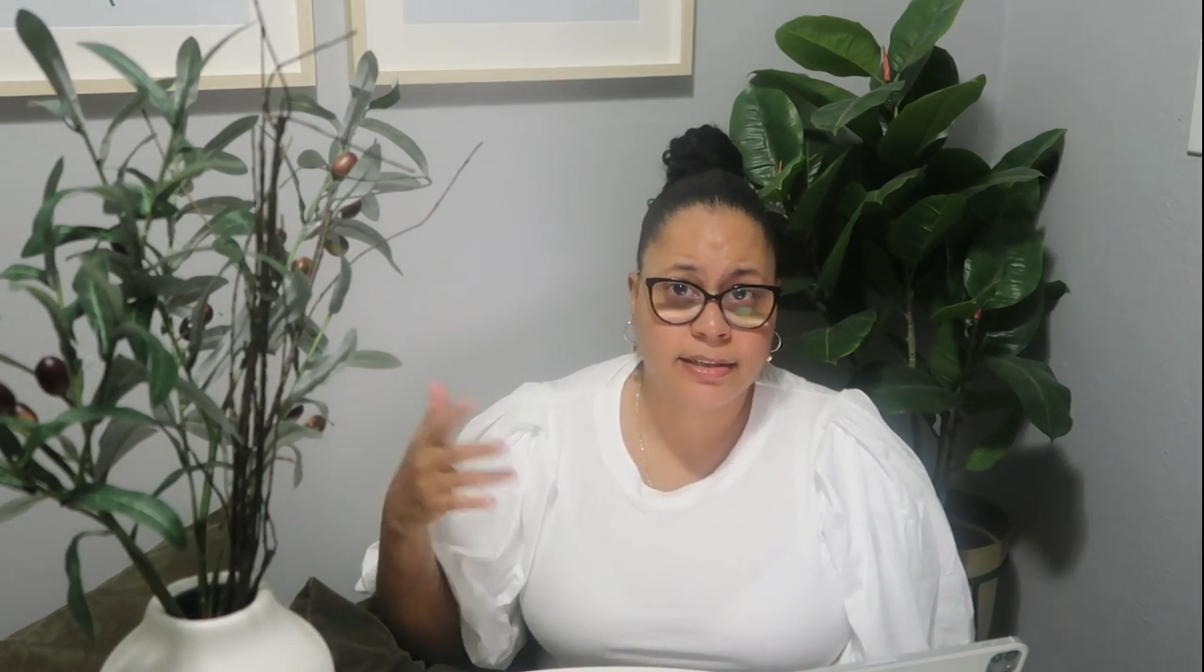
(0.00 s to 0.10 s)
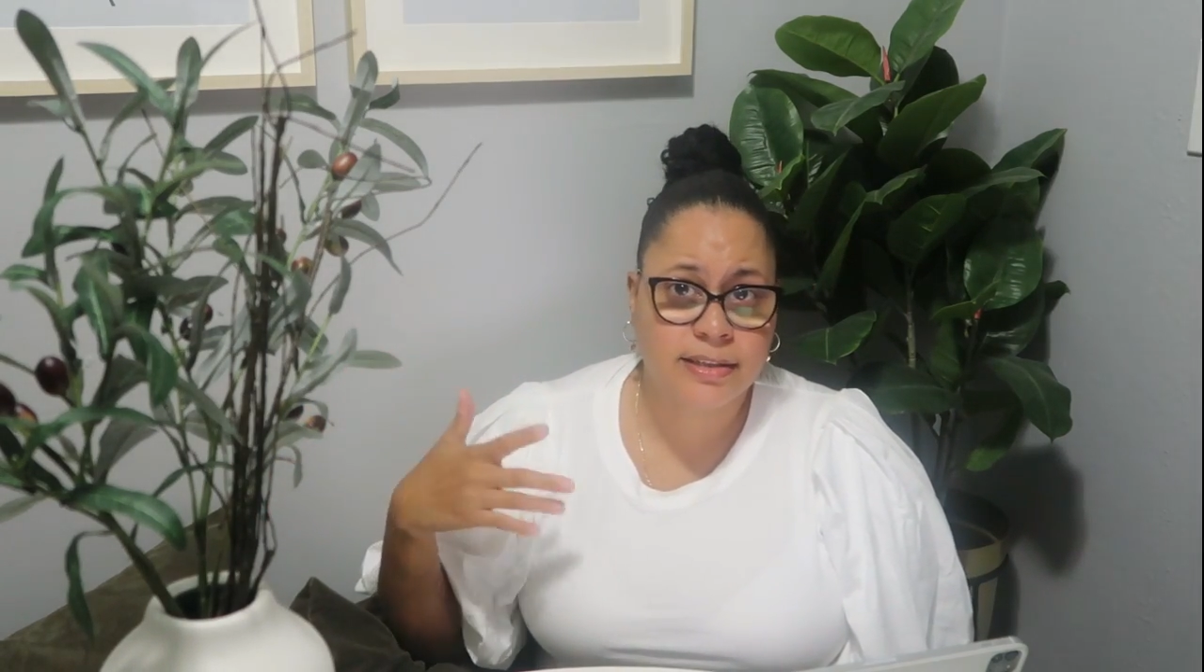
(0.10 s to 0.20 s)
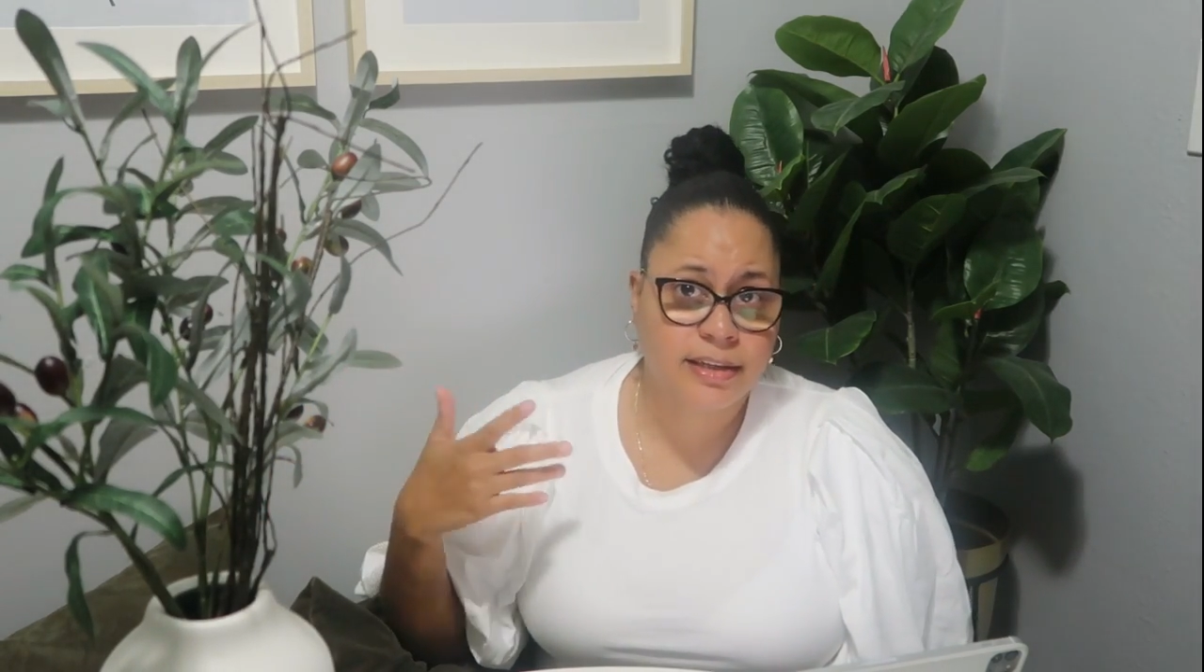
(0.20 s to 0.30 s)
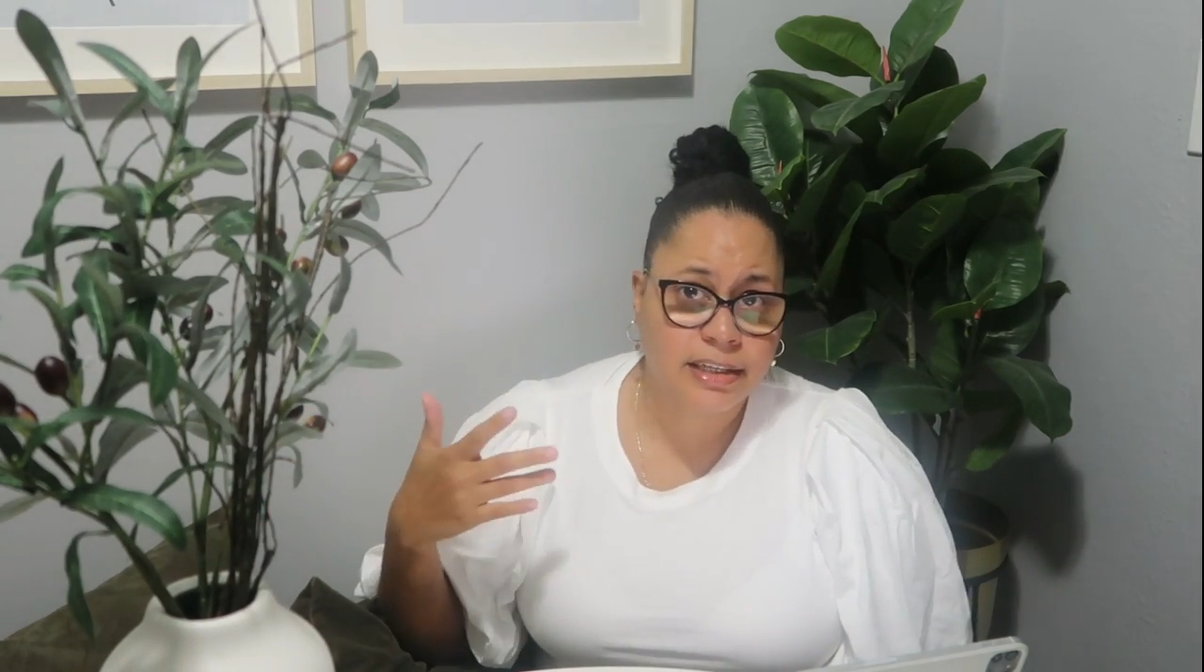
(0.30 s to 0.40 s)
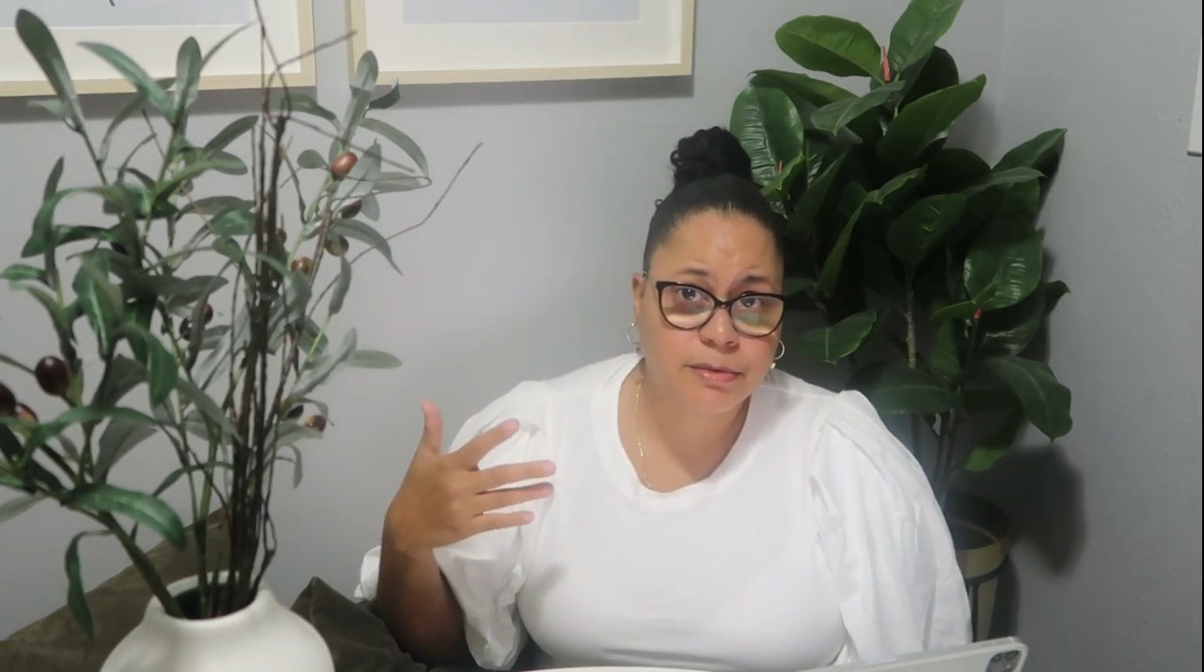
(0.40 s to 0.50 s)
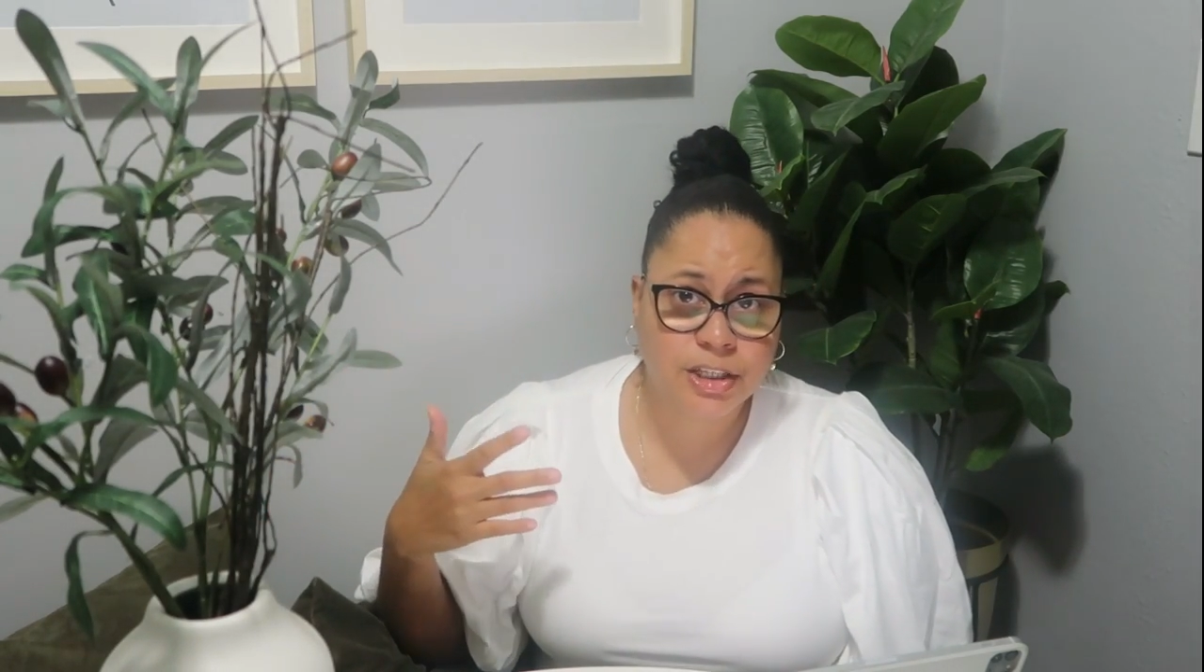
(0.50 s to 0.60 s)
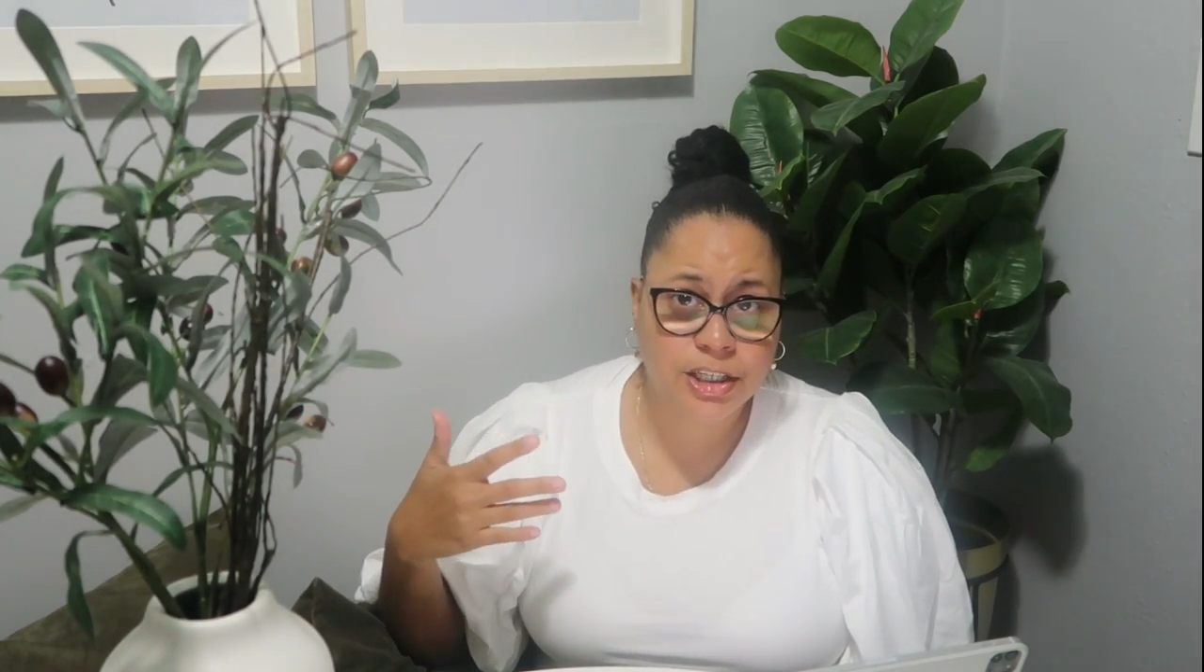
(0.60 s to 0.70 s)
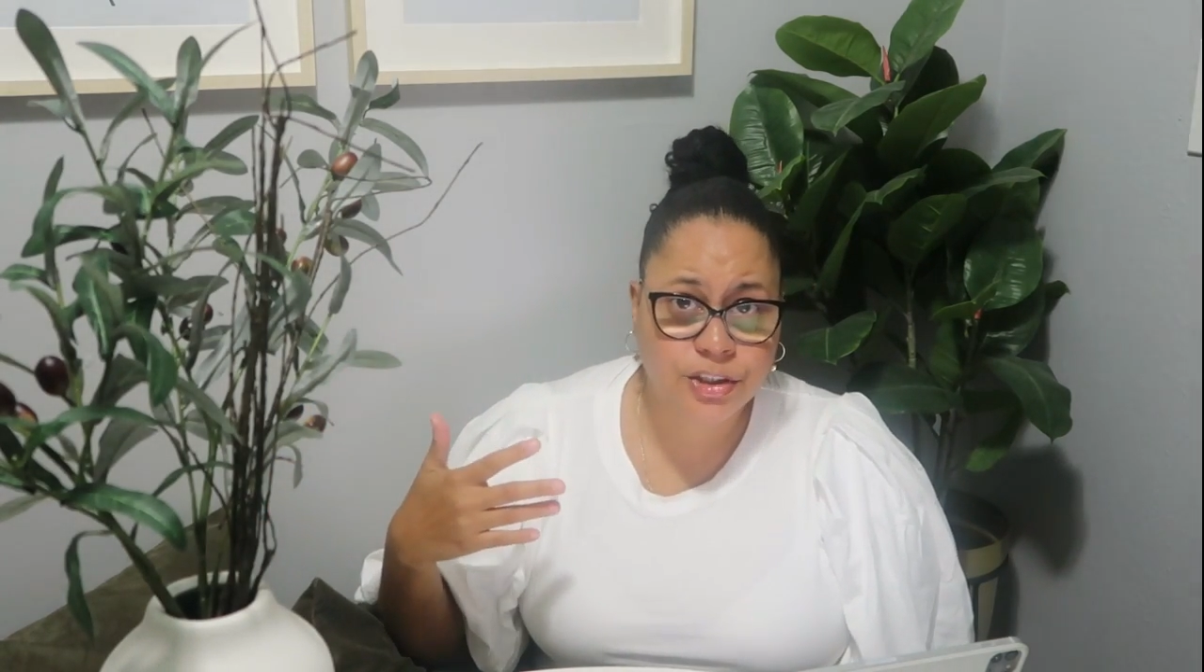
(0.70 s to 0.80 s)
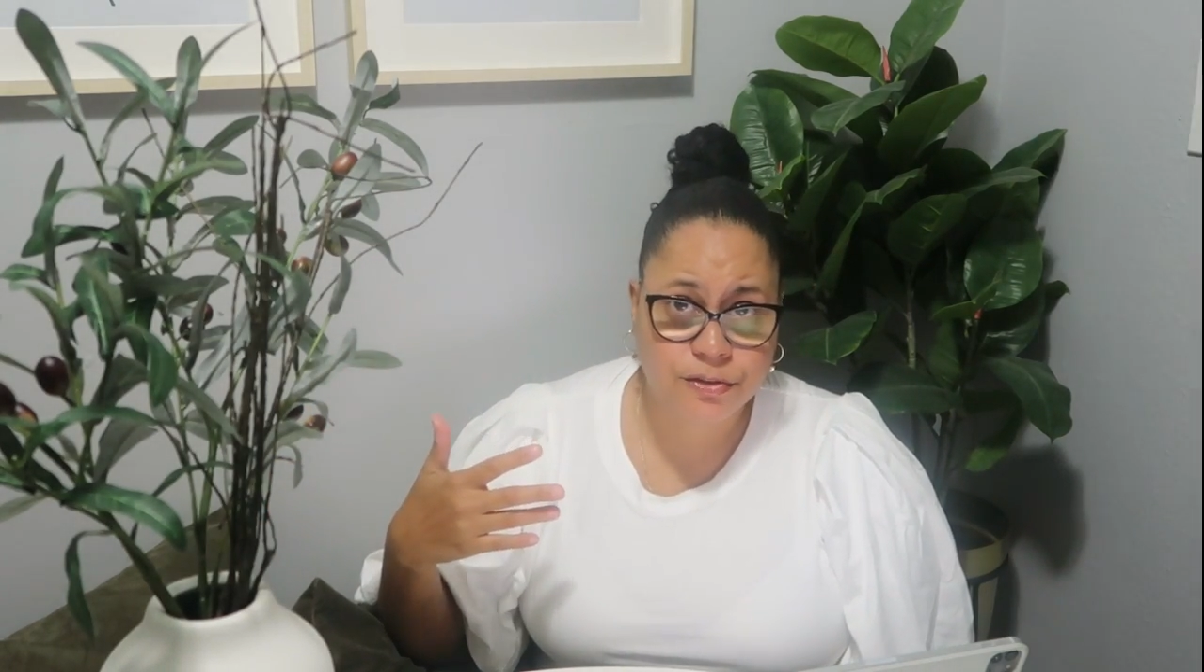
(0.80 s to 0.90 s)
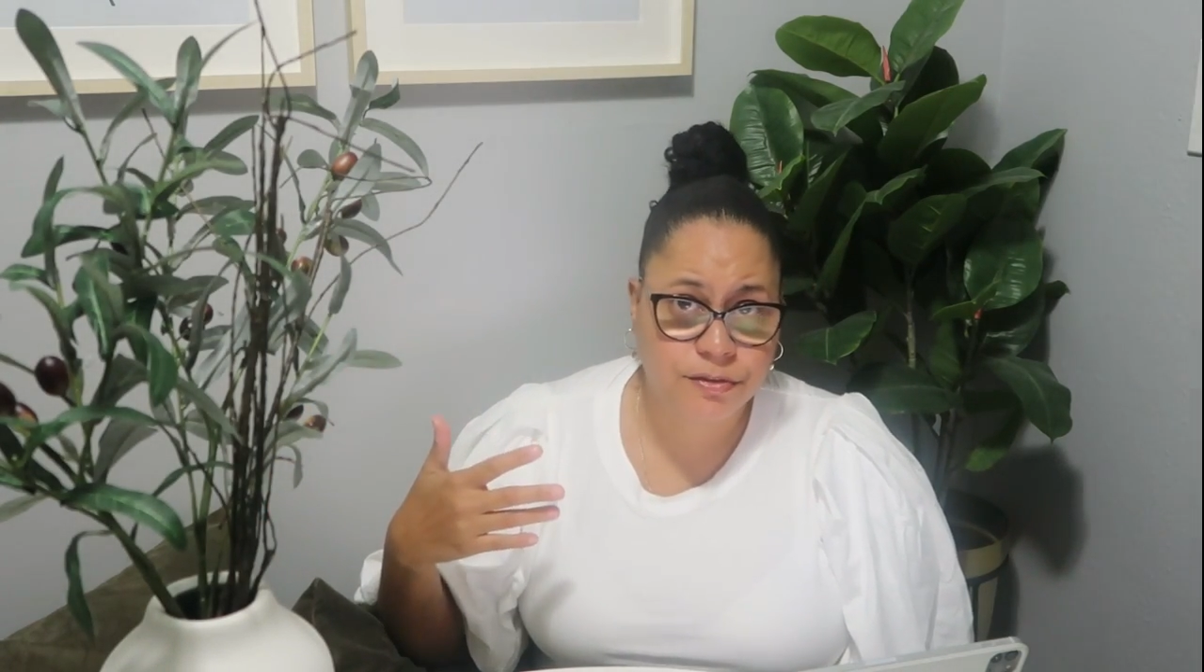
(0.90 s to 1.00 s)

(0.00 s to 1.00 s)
it's a game changer